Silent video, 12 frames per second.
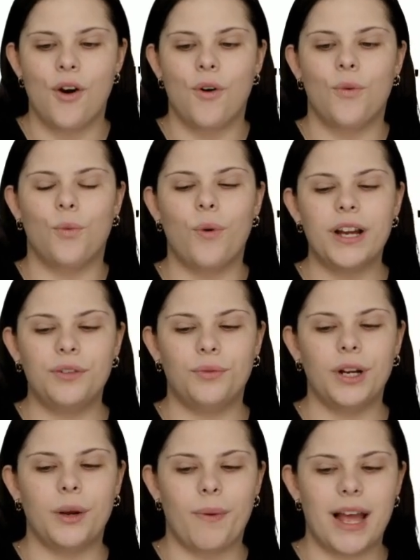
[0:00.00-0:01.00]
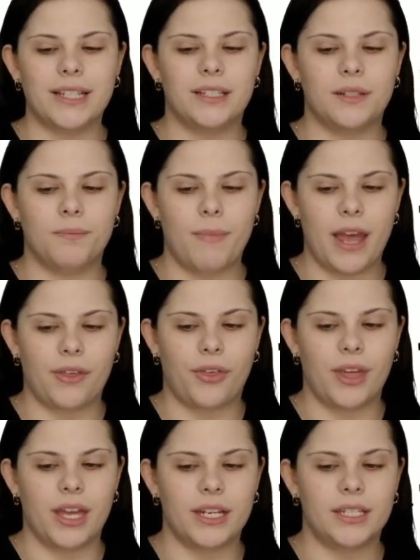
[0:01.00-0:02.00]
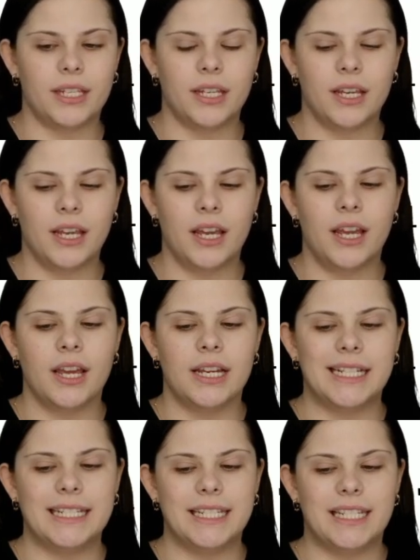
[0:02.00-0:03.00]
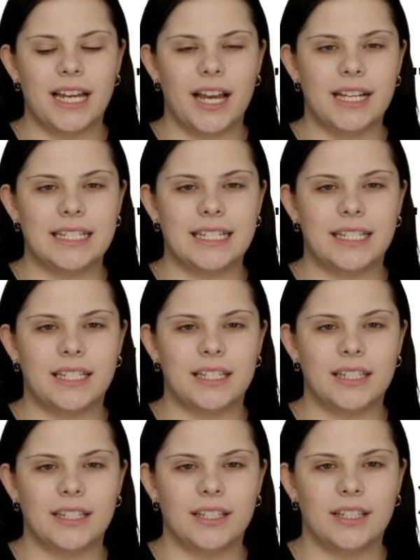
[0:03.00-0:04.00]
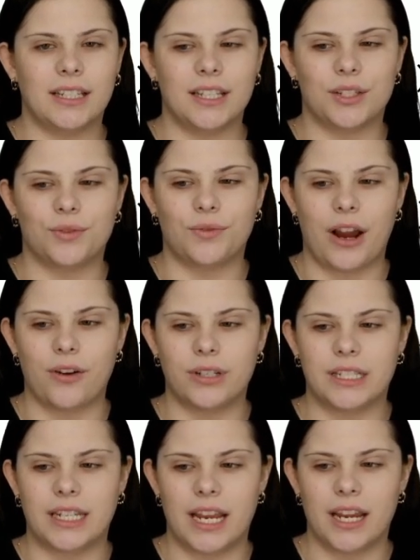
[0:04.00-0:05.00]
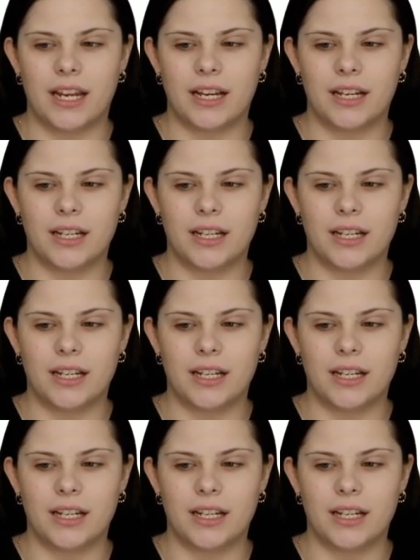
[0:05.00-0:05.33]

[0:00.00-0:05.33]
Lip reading: what request method does this route take?